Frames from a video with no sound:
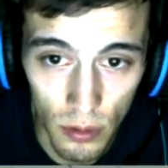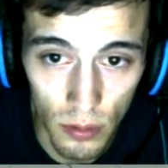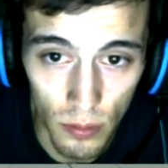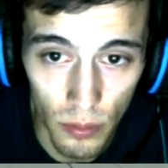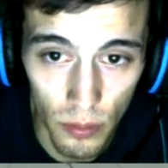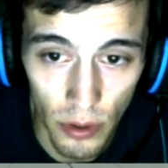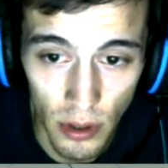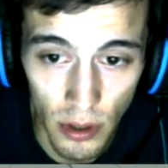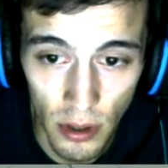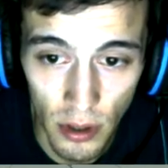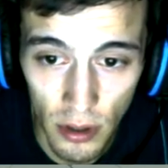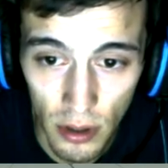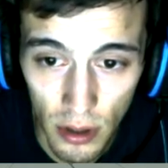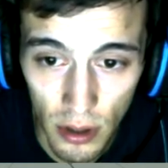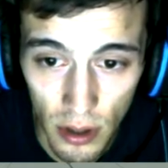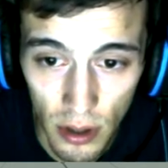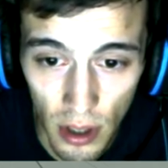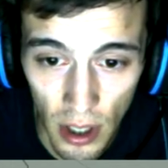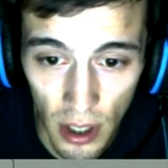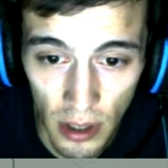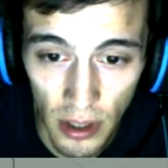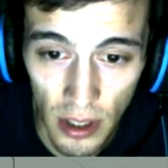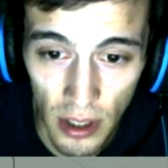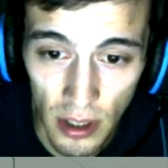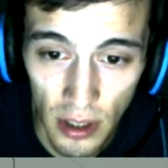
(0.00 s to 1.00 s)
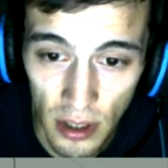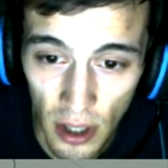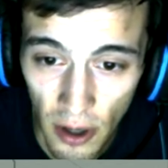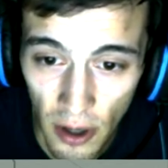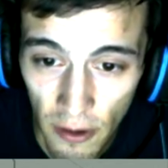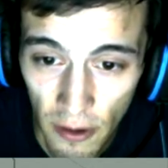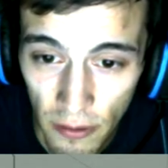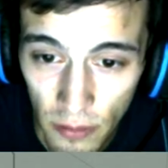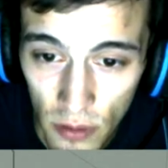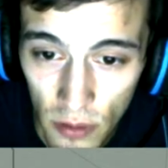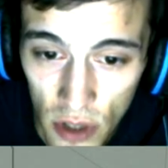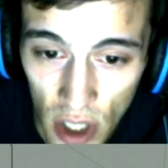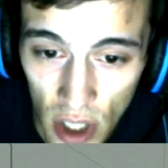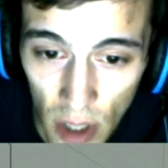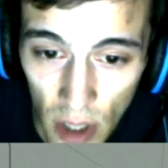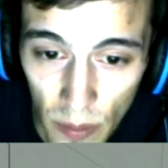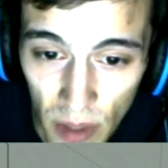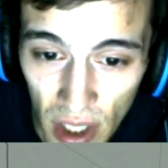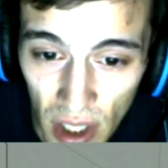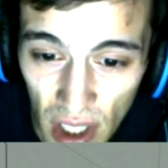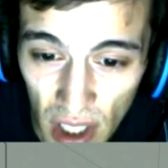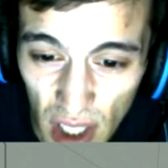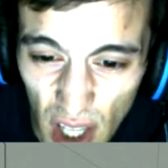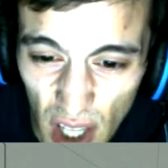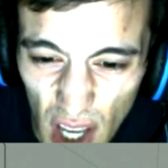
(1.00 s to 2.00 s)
Britain and then going through Germany,